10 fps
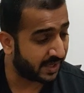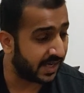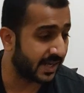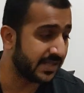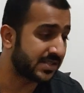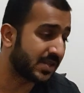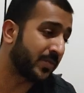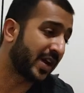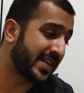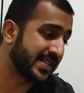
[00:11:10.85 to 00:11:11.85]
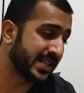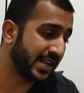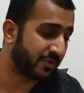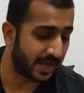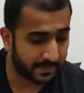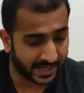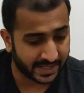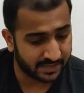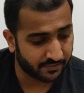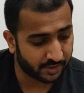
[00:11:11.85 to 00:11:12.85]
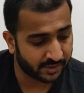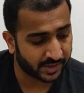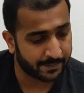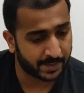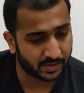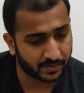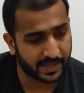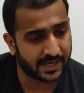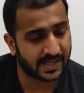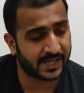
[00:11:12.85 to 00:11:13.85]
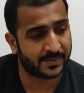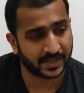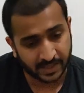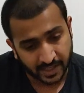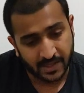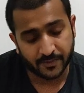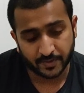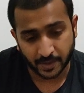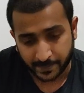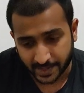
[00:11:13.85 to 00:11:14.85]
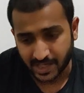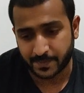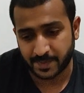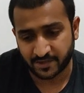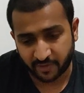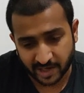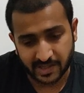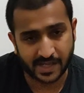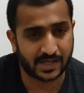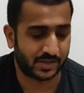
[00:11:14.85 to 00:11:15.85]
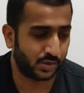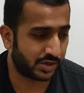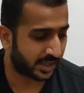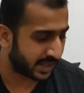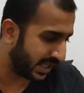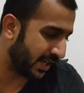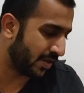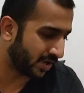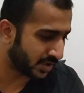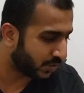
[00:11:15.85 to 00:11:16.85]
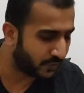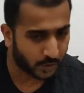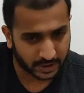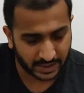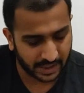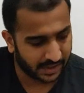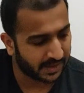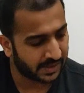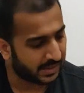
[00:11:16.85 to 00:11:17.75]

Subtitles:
It is surprisingly well balanced for a 3 pound bat. I mean, from the pickup, it felt like a 213 or a 214.